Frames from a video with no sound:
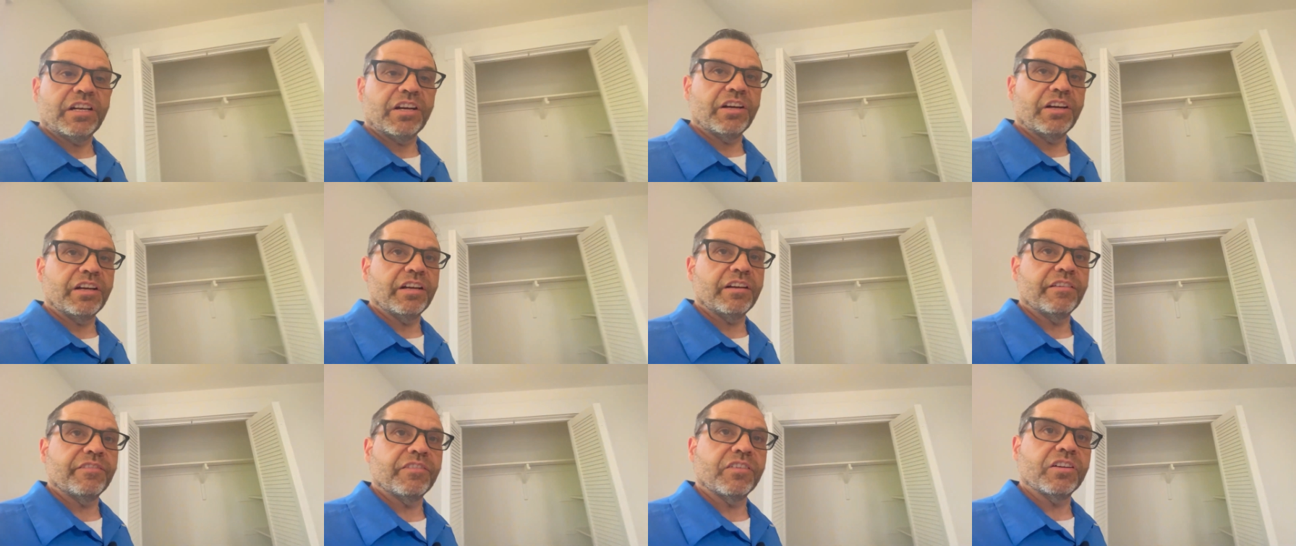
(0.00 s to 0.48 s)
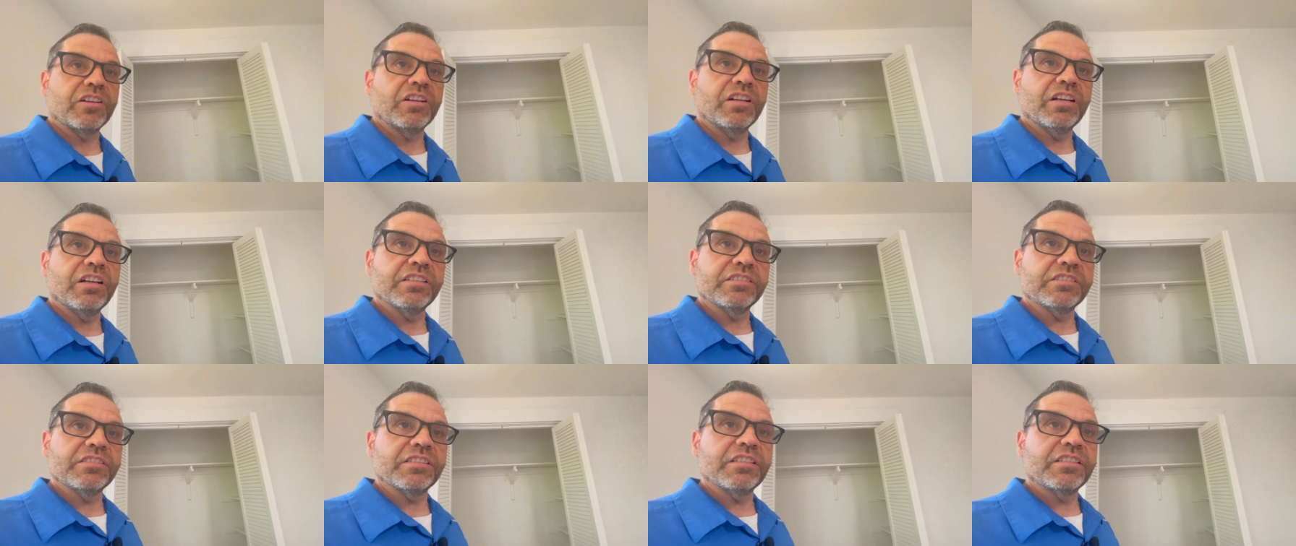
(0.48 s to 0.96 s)
area for
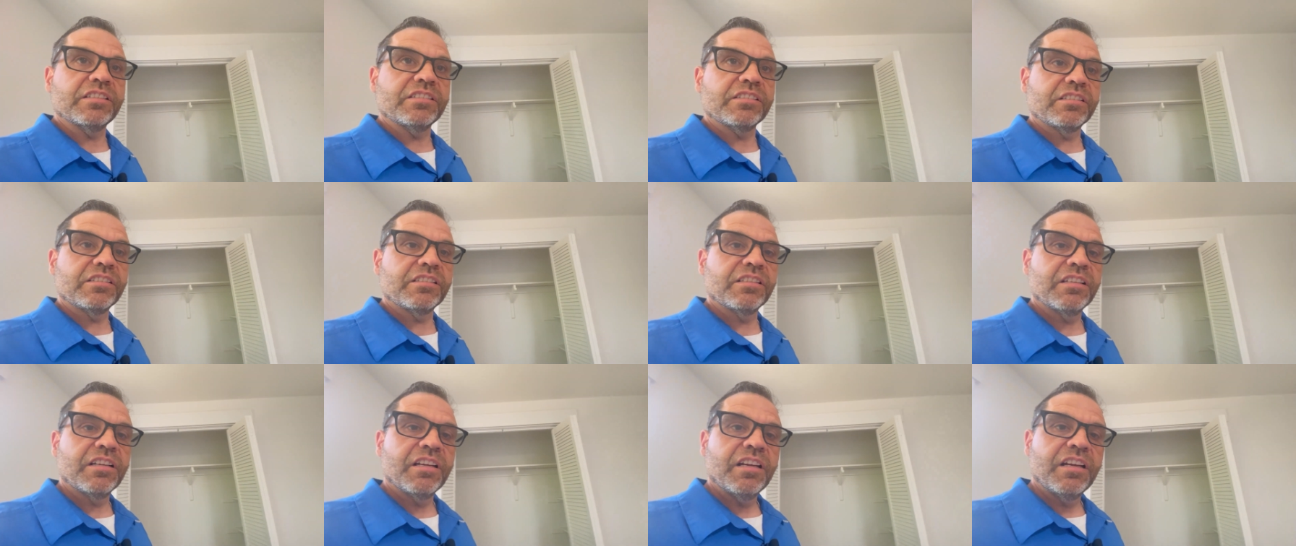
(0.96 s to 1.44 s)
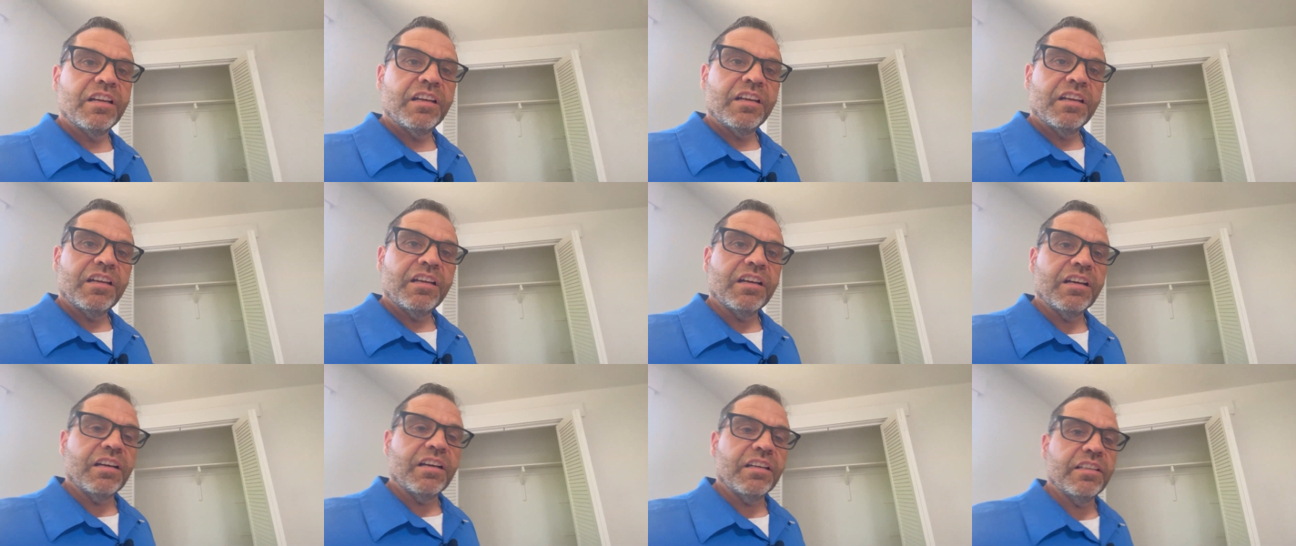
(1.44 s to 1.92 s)
closets.
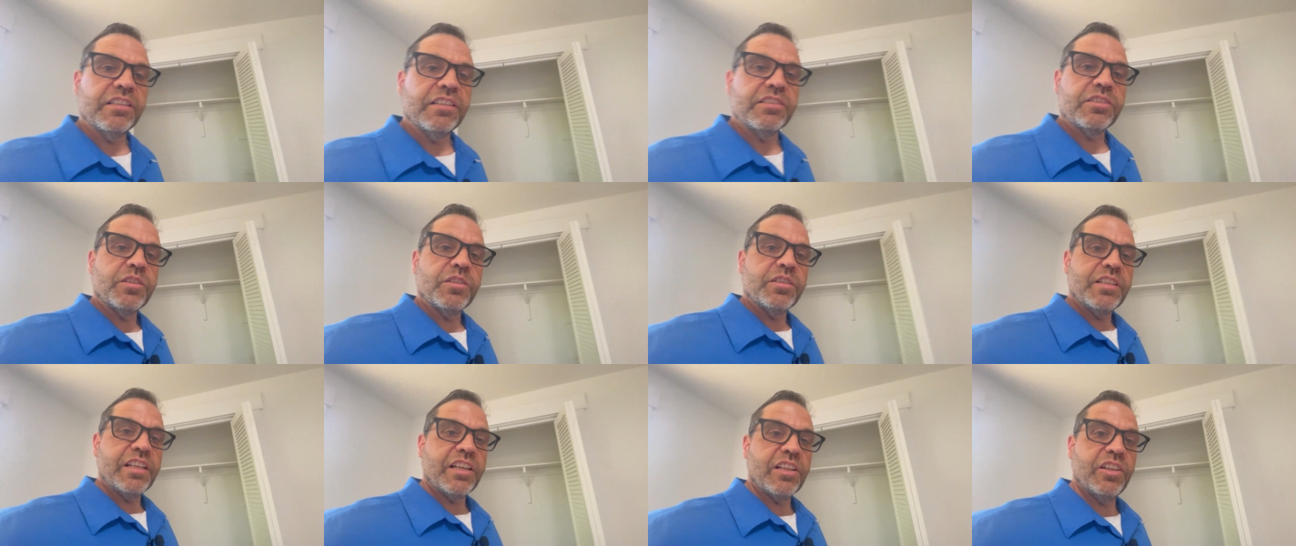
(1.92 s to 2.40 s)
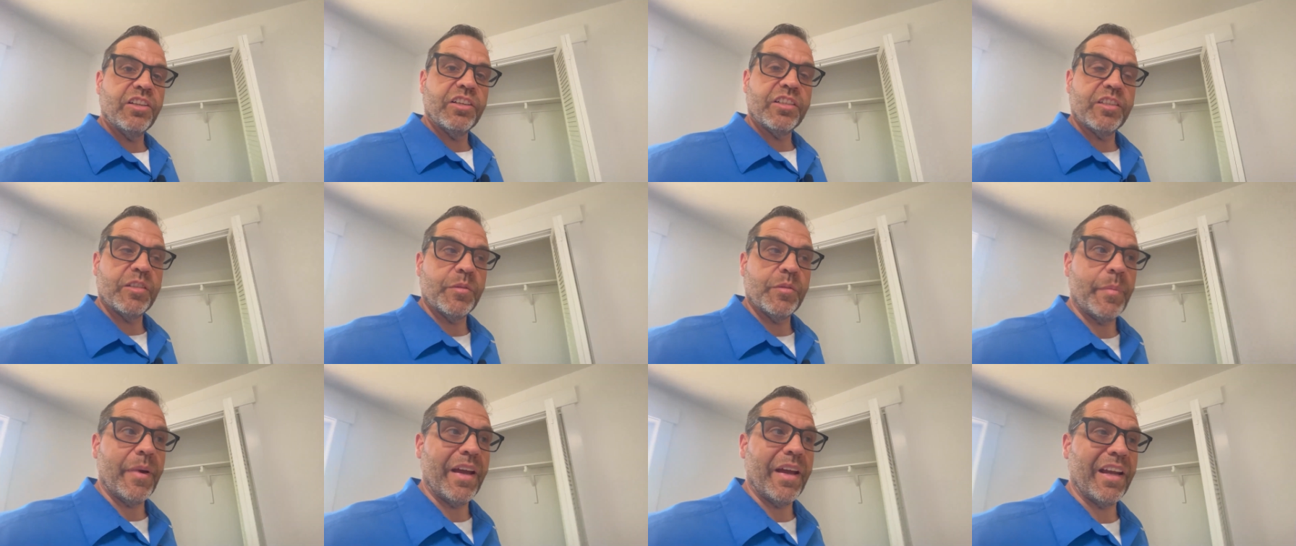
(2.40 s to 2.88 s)
Uh, let's go take a look at
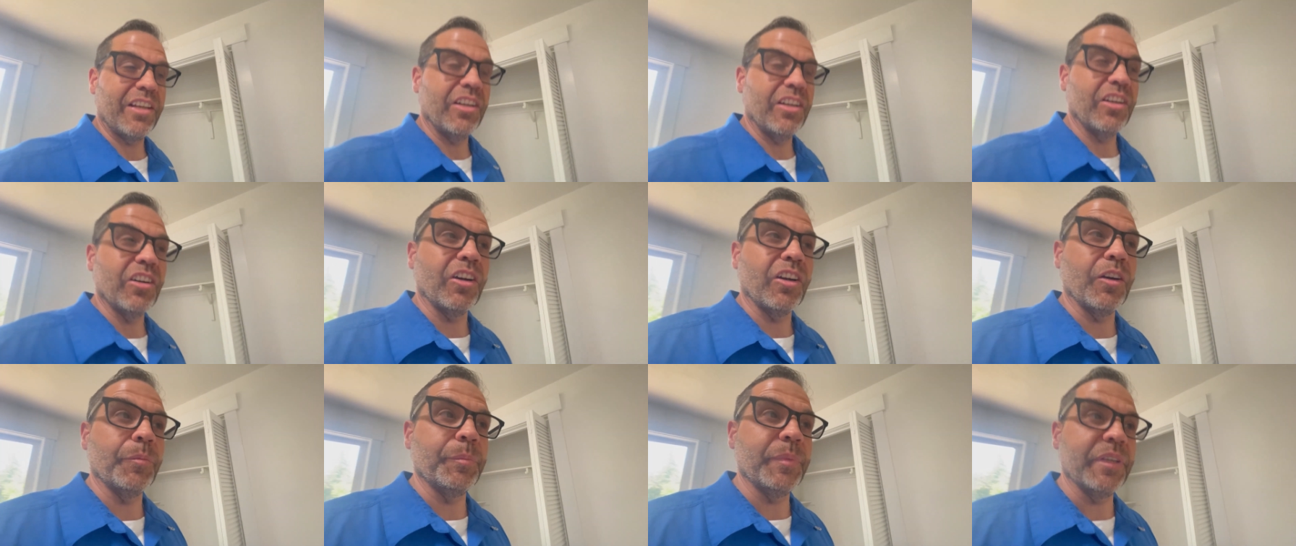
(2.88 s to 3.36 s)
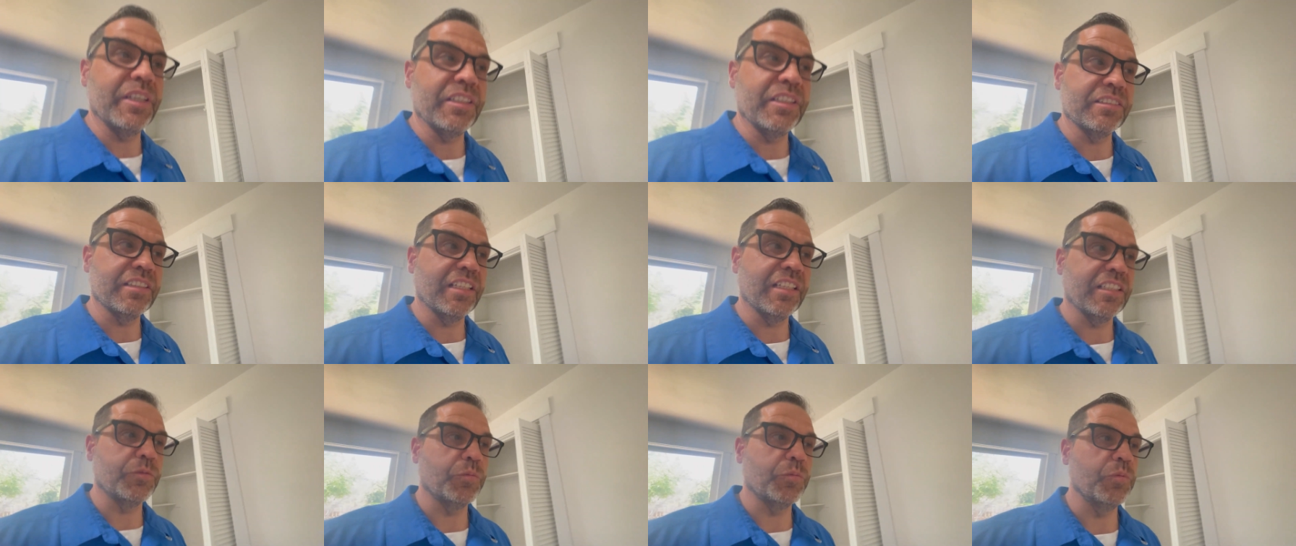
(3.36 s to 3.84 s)
the backyard because
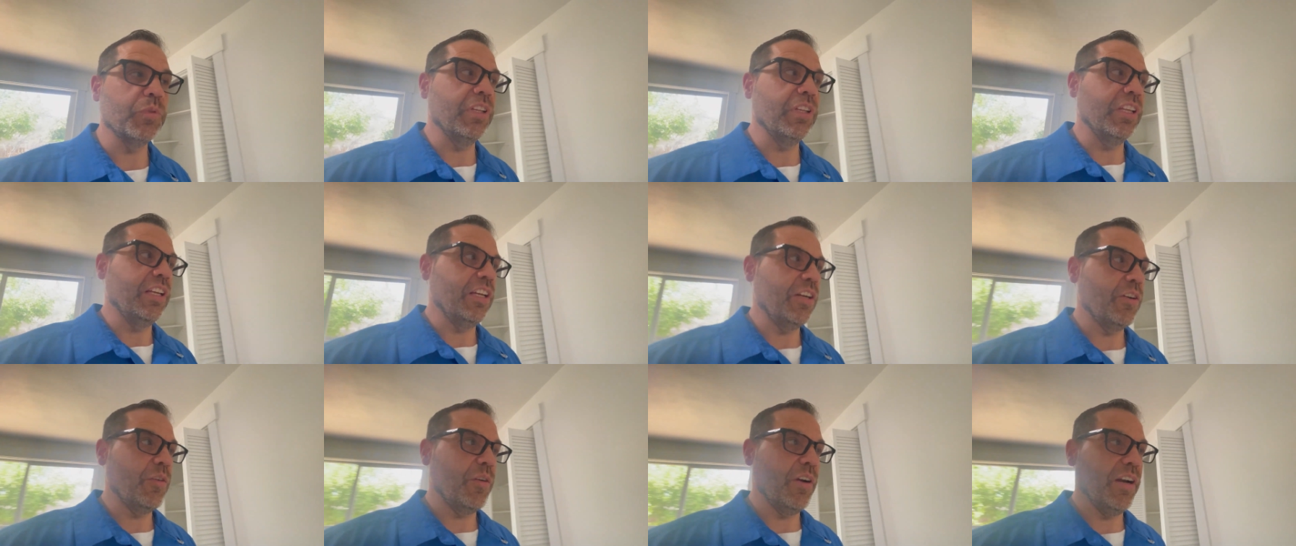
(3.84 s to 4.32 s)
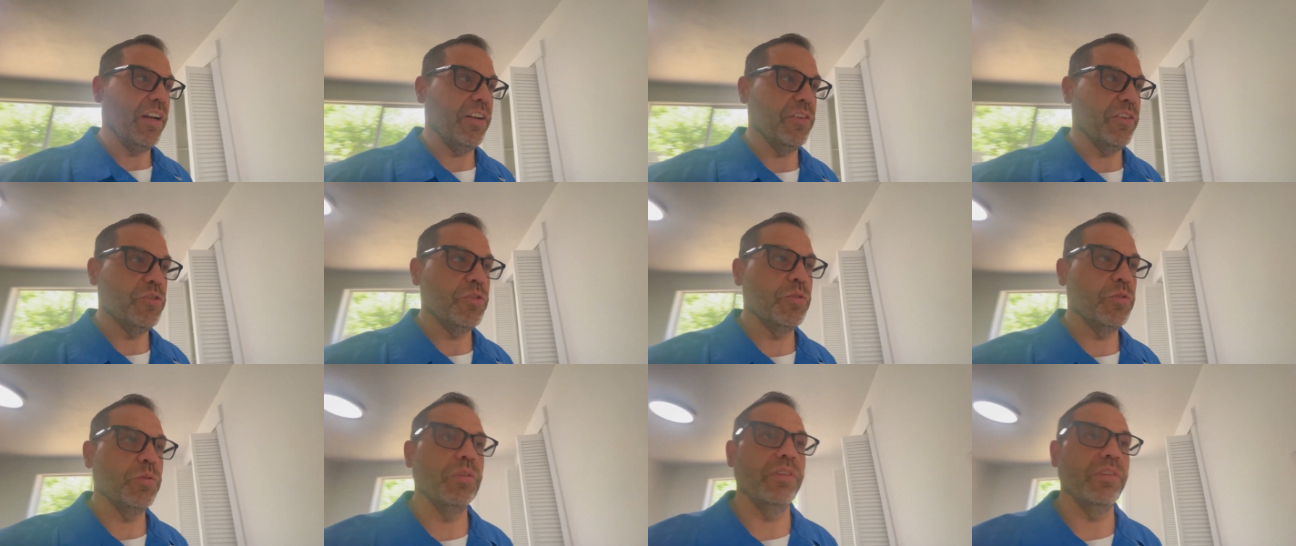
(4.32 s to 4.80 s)
that's really a crown
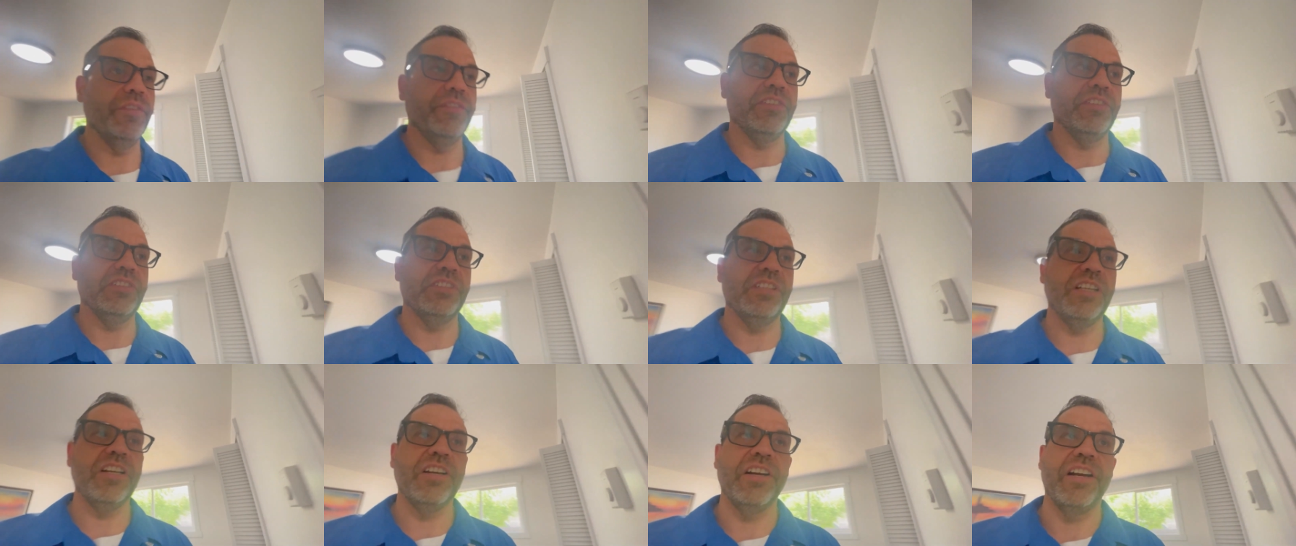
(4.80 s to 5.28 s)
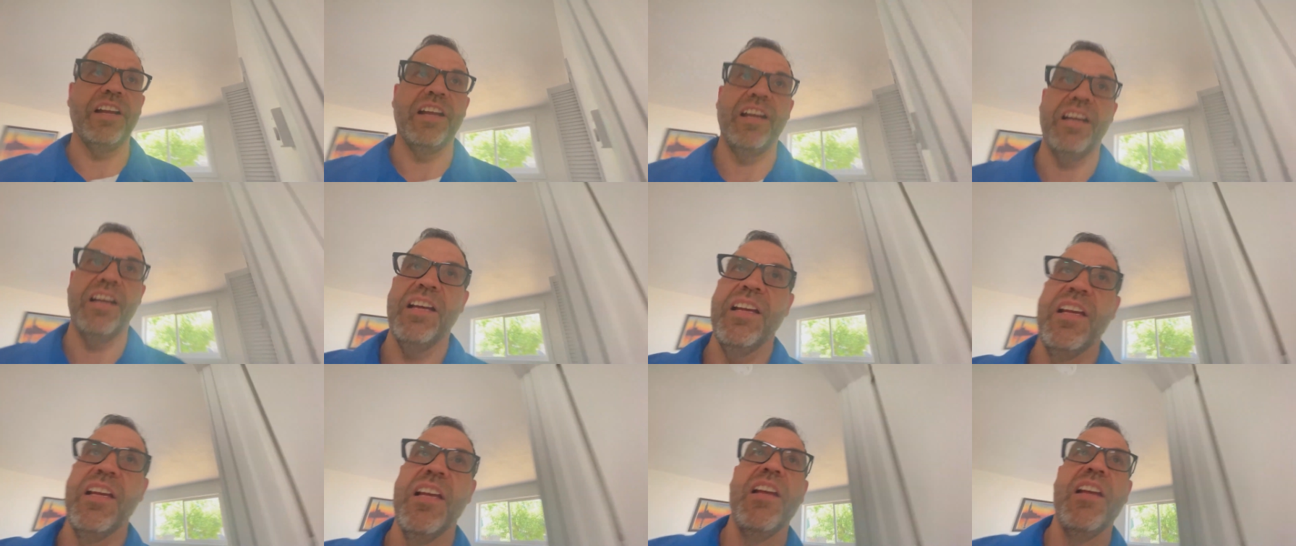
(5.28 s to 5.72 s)
jewel of this area